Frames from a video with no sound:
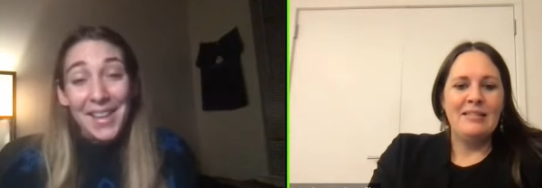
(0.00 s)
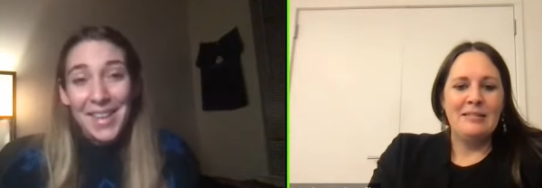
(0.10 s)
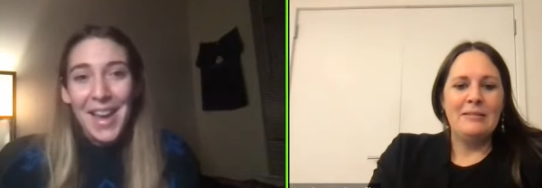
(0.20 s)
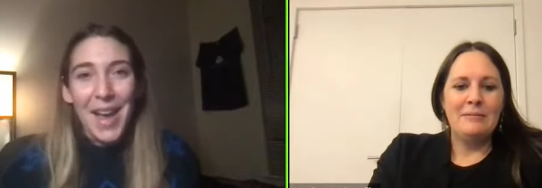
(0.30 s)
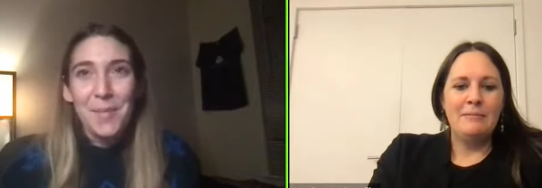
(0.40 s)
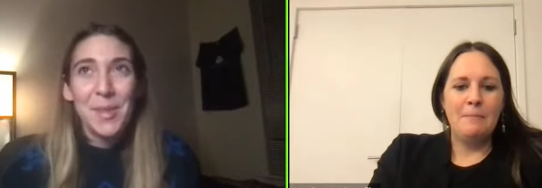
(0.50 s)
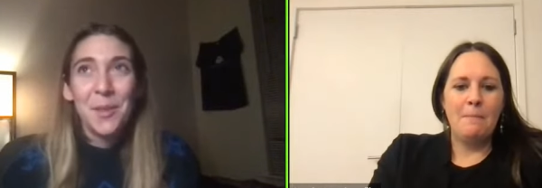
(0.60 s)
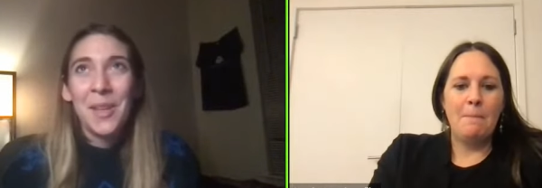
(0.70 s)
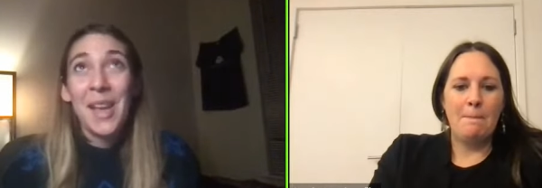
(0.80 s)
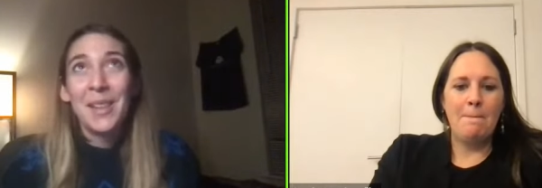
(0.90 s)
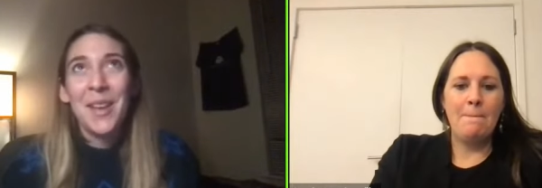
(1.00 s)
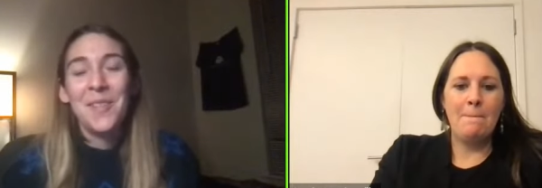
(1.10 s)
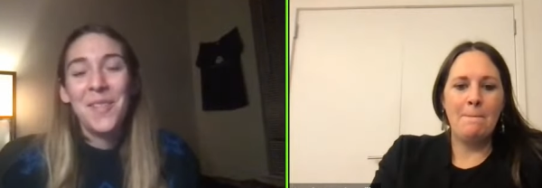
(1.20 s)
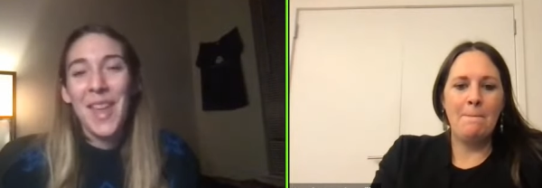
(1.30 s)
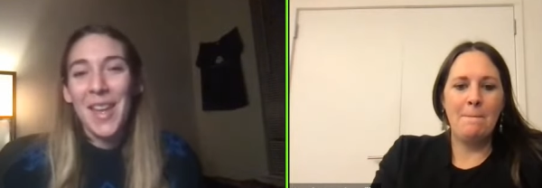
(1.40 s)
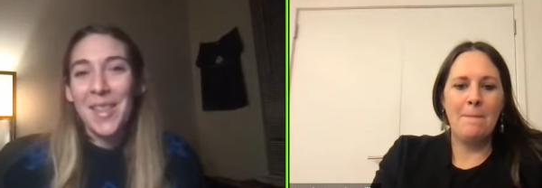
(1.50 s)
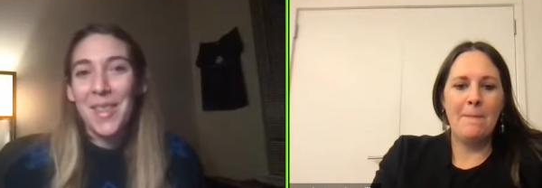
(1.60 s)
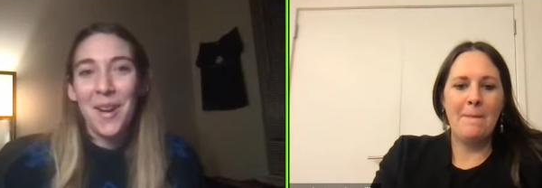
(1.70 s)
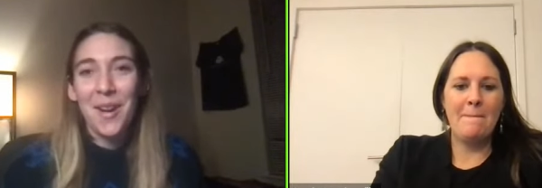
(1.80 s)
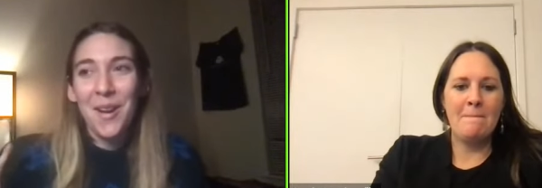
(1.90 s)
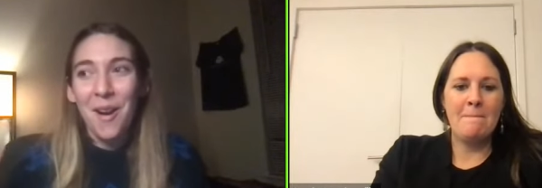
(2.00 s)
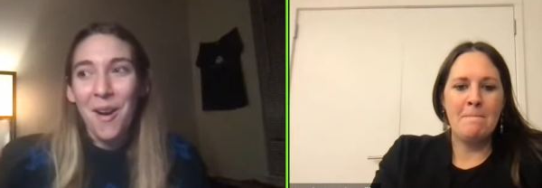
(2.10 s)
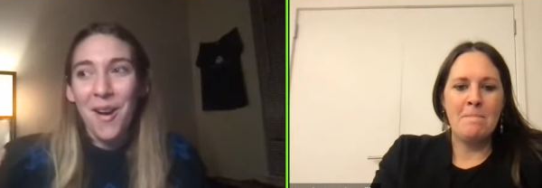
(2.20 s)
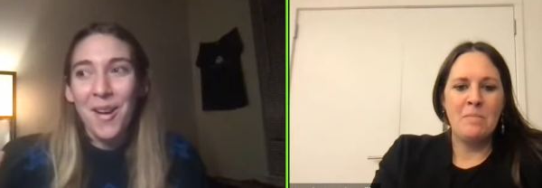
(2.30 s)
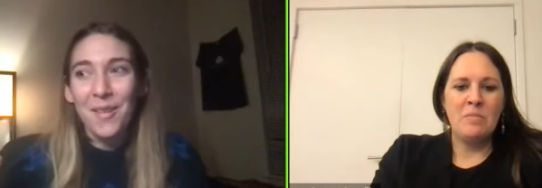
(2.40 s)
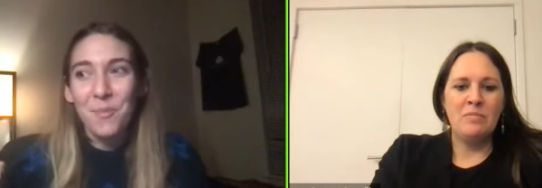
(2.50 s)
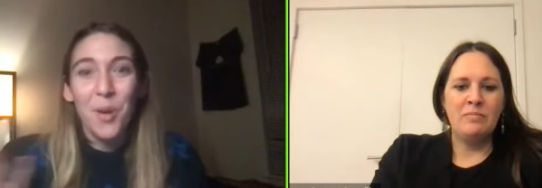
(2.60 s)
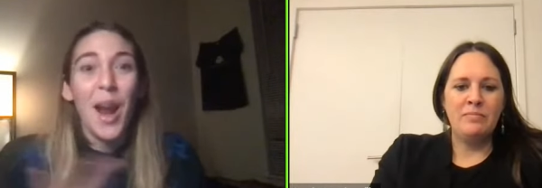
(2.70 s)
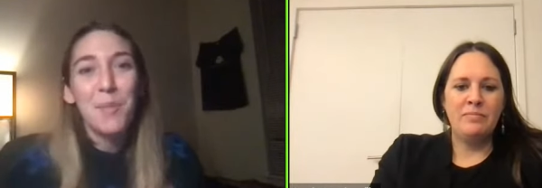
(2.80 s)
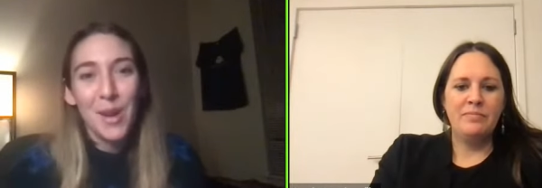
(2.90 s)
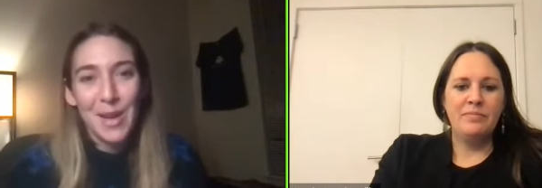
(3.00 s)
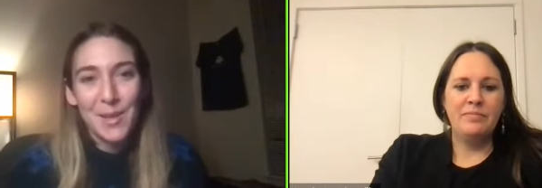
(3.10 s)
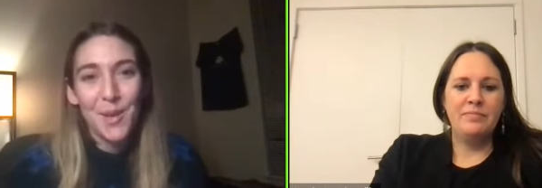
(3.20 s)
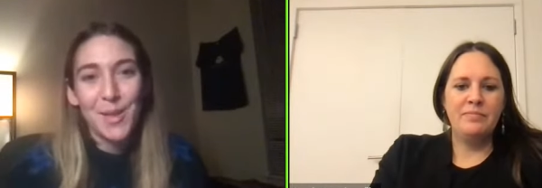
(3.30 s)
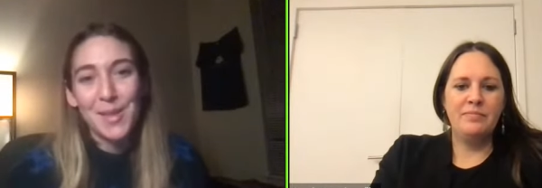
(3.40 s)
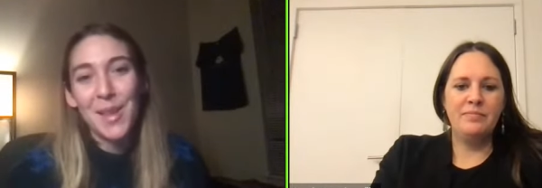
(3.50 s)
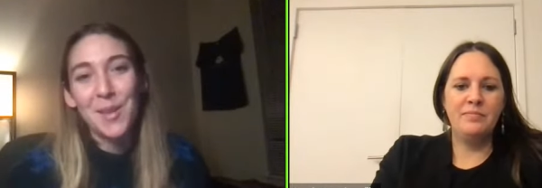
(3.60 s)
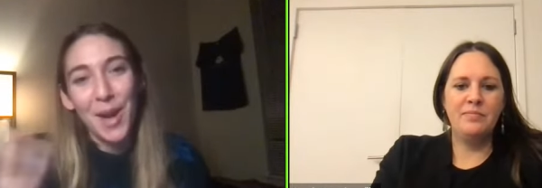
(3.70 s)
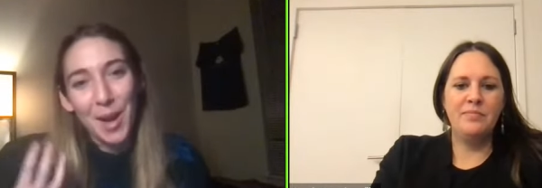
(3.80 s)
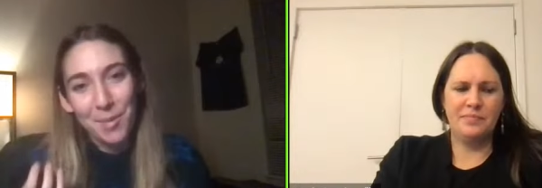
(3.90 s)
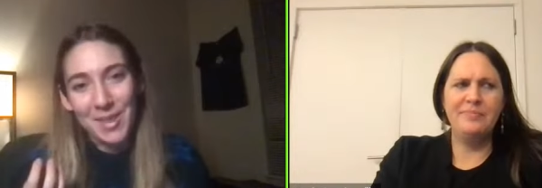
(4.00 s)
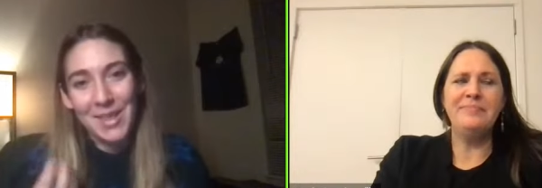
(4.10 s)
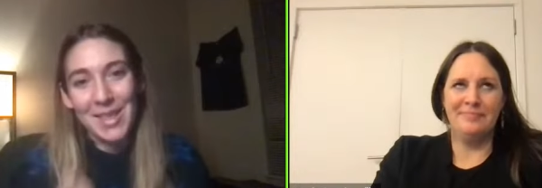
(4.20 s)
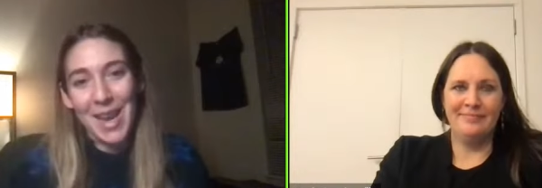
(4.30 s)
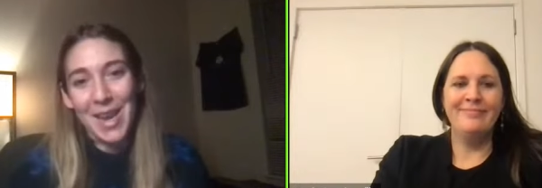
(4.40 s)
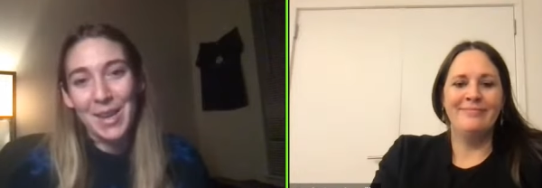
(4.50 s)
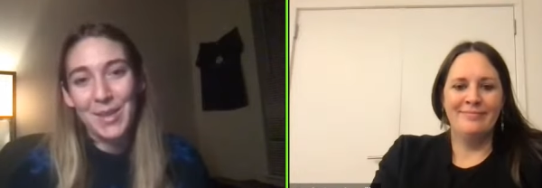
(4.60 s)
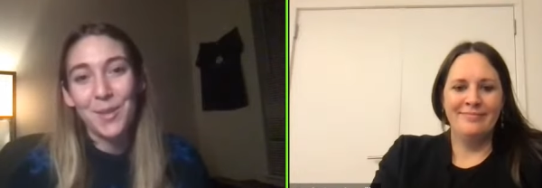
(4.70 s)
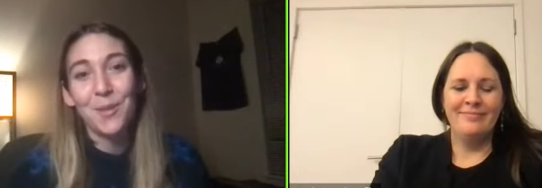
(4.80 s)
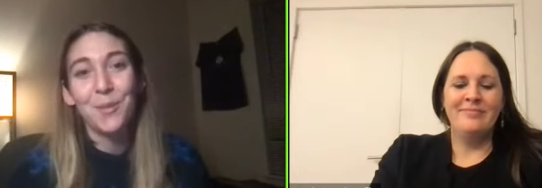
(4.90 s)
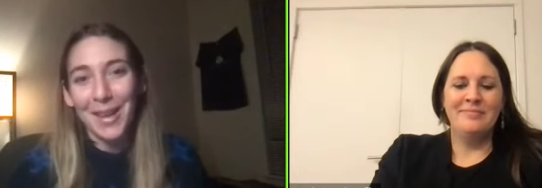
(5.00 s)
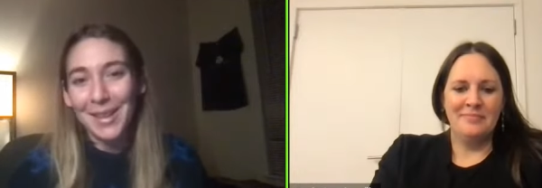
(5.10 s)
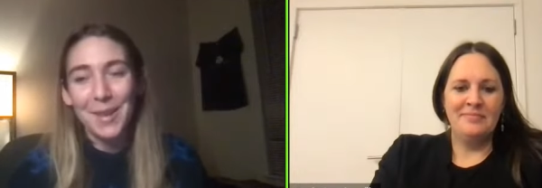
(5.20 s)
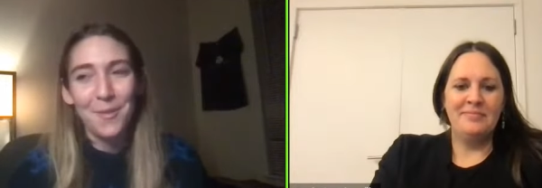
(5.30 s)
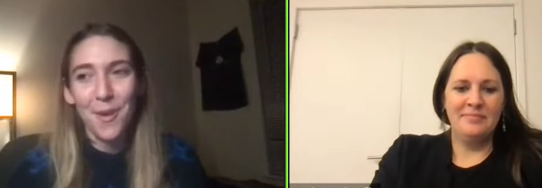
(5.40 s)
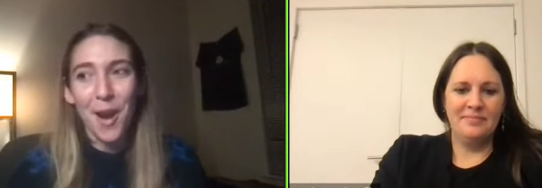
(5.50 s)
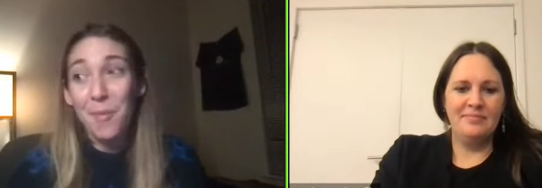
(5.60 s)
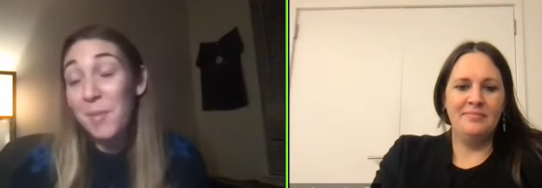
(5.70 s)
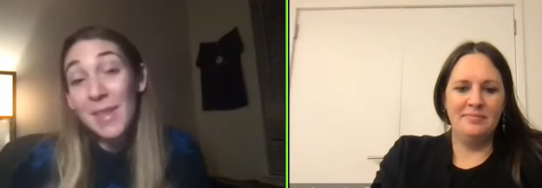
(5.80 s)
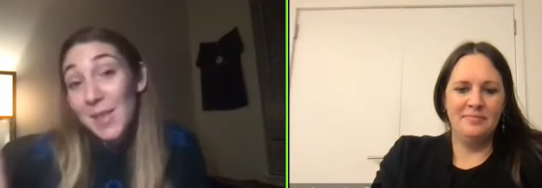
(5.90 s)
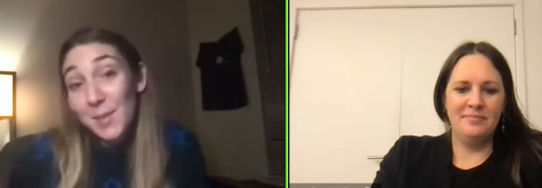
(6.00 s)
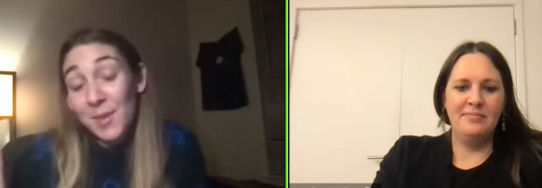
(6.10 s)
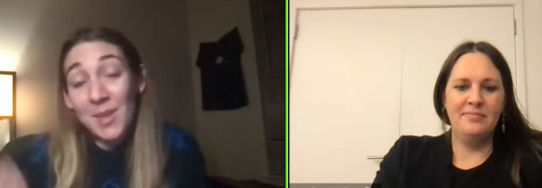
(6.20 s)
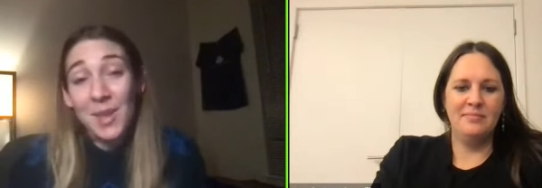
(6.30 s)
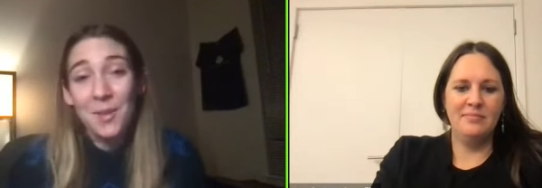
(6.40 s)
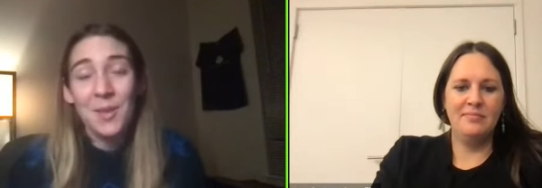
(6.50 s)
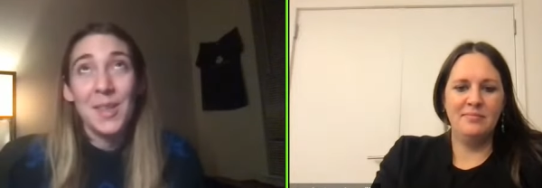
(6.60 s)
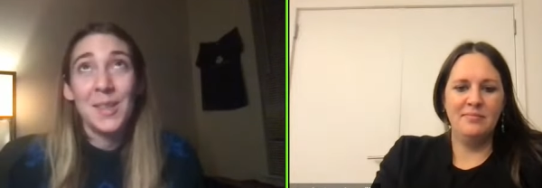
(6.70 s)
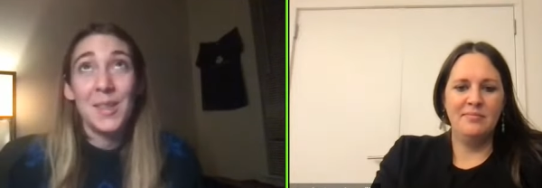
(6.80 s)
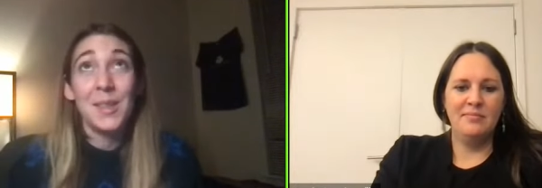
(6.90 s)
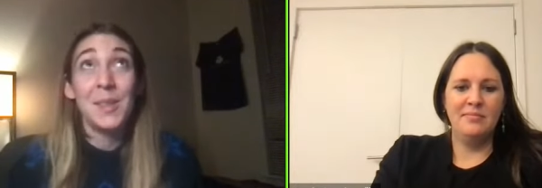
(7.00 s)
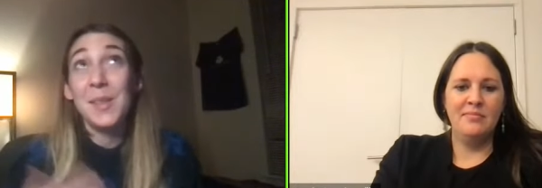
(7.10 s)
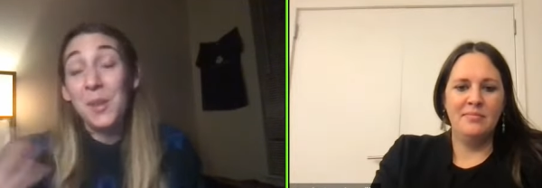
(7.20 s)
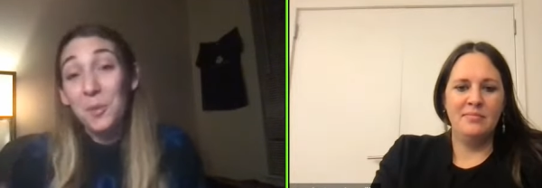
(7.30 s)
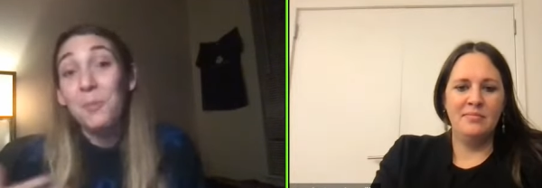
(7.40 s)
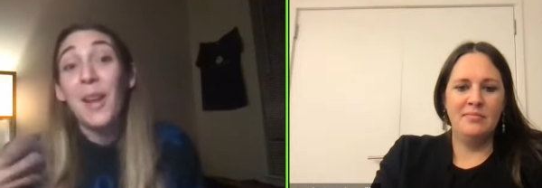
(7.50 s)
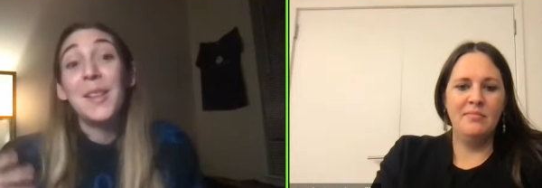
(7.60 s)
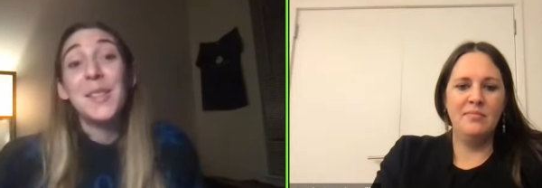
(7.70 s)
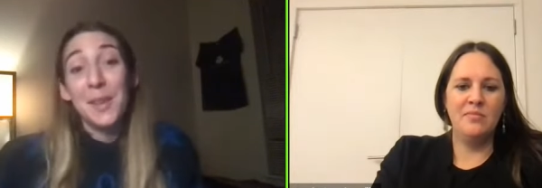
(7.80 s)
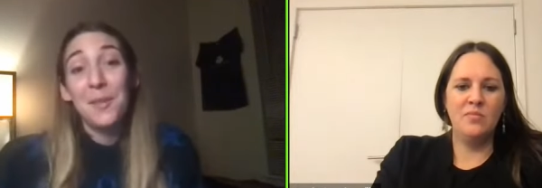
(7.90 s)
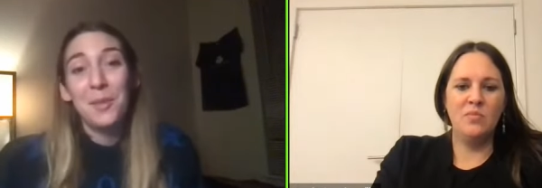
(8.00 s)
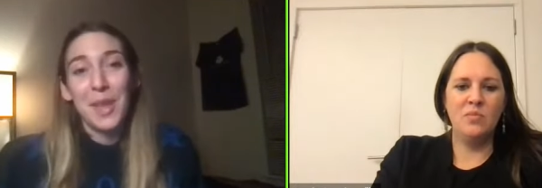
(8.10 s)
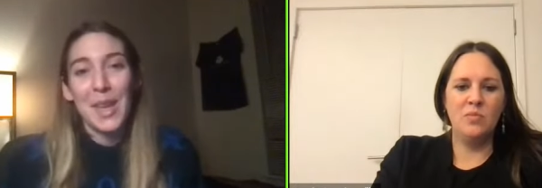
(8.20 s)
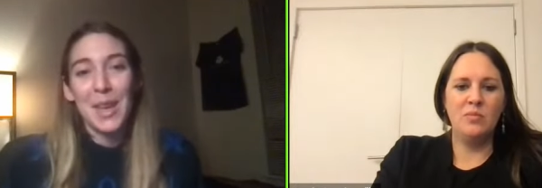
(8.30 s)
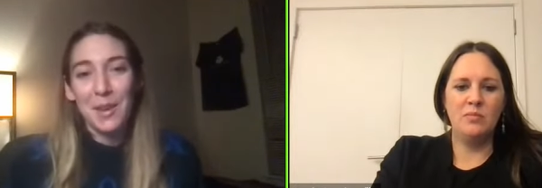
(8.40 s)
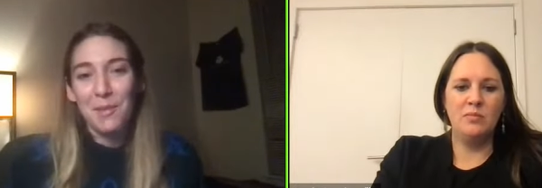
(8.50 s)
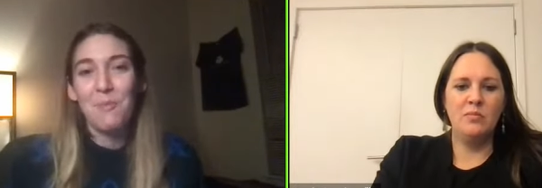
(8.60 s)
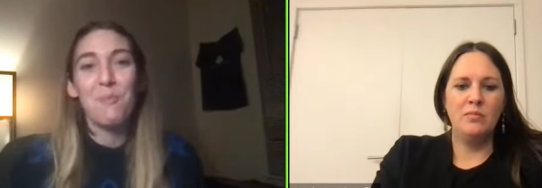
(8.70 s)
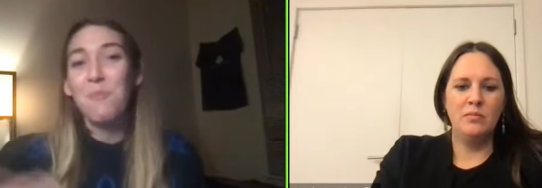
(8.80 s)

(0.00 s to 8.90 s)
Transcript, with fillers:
Speaker 1: yeah, absolutely. I love that there are primary sources that you're able to take directly from. I mean, this was, you know, these this is still relatively